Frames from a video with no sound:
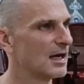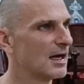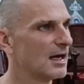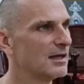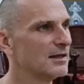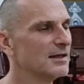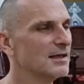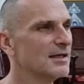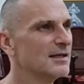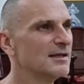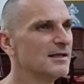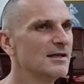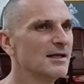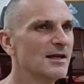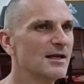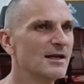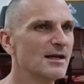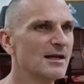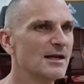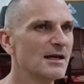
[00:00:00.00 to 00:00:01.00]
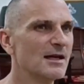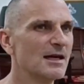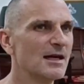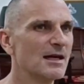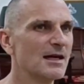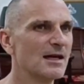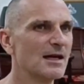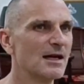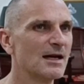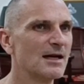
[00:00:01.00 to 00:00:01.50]
And then
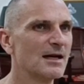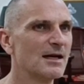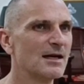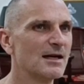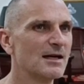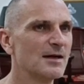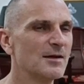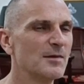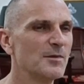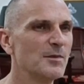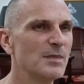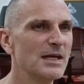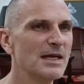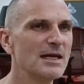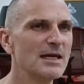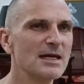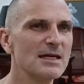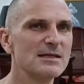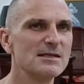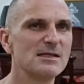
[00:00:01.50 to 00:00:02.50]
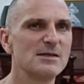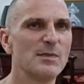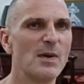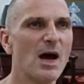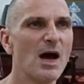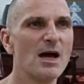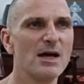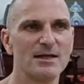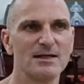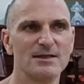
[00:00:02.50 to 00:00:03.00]
being
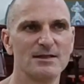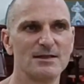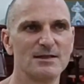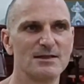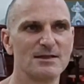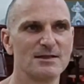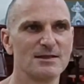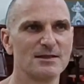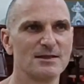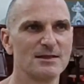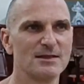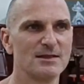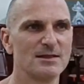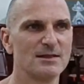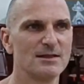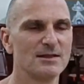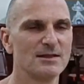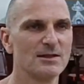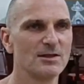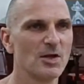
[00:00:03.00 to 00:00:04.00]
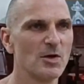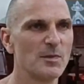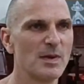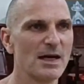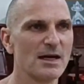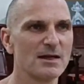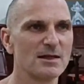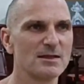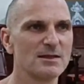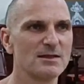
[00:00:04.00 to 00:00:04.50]
inspired, go
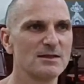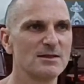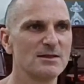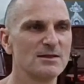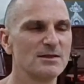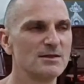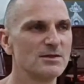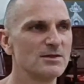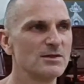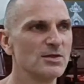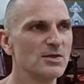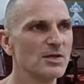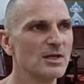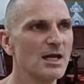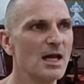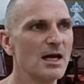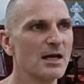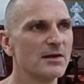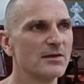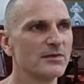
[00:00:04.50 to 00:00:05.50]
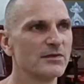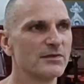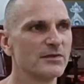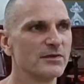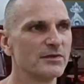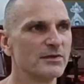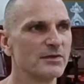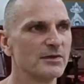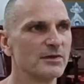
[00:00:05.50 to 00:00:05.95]
back to your life.